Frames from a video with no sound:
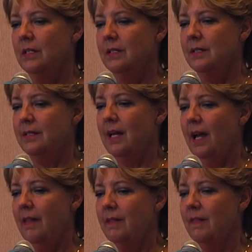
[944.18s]

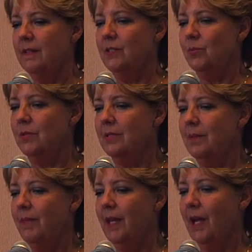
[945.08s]
decide that this was
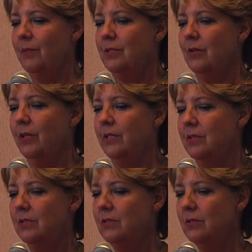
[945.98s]
something I was going
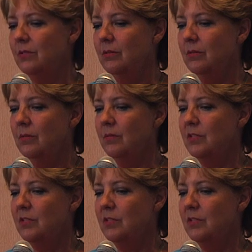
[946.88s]
to do.